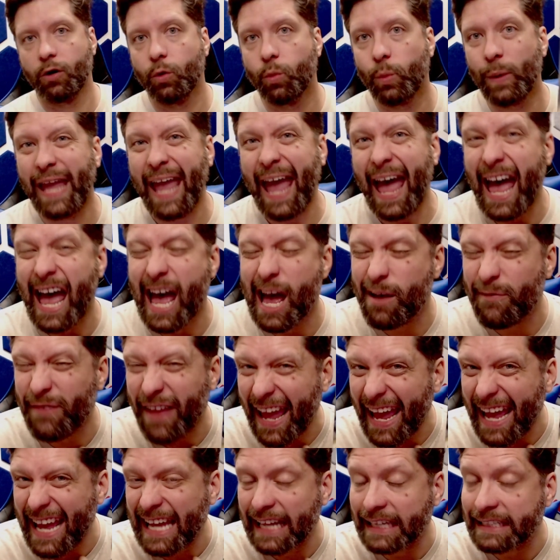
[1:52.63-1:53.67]
We have
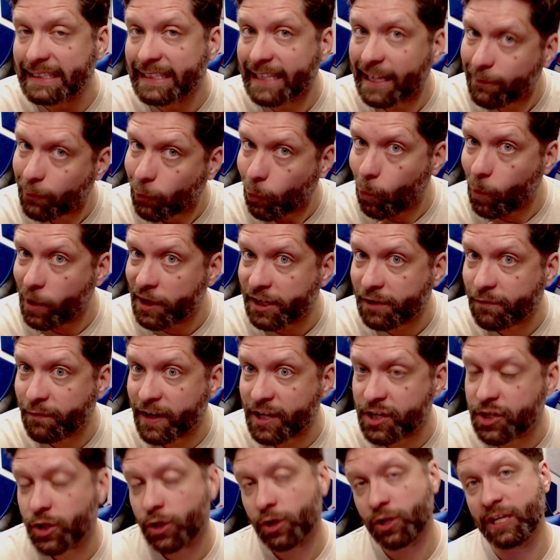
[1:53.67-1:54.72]
a level 1
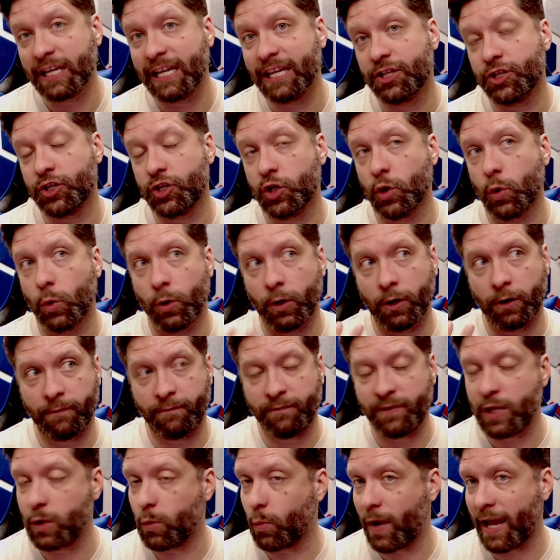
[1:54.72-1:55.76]
adventure to get your
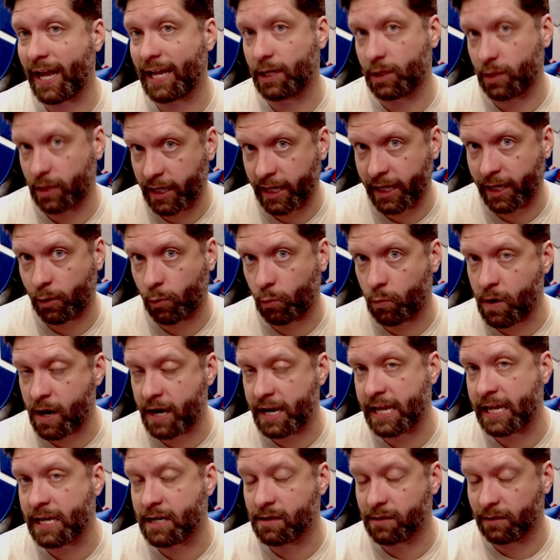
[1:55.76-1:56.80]
feet wet
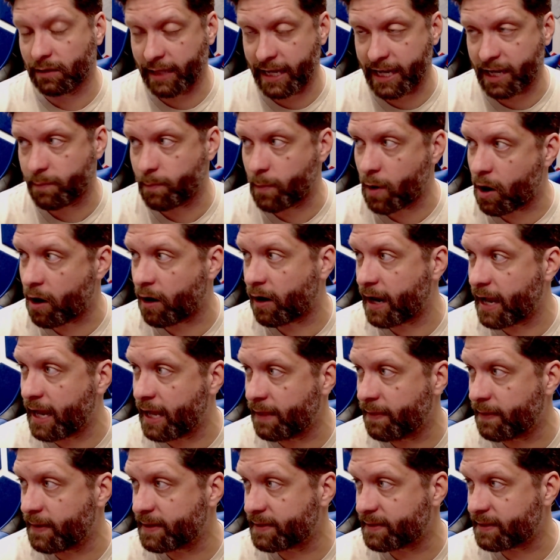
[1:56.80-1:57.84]
running Lankhmar,
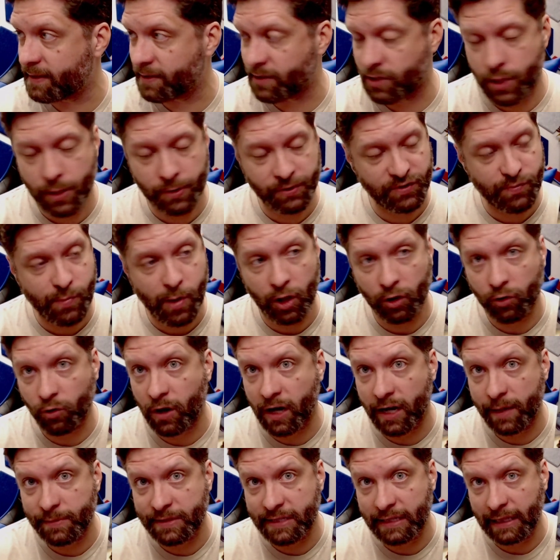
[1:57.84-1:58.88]
and this is No Small
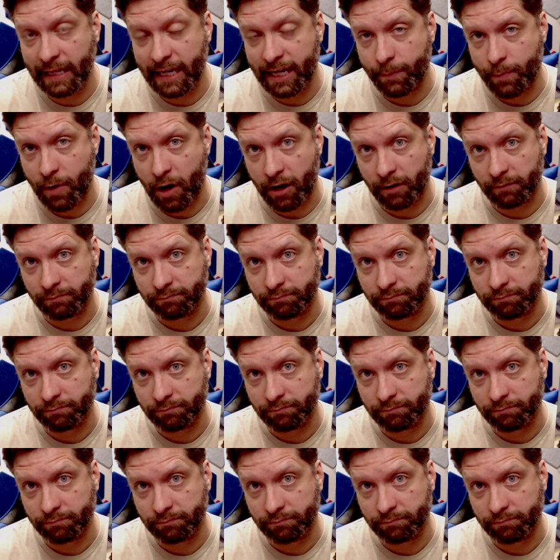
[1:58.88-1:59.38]
Crimes in Lankhmar.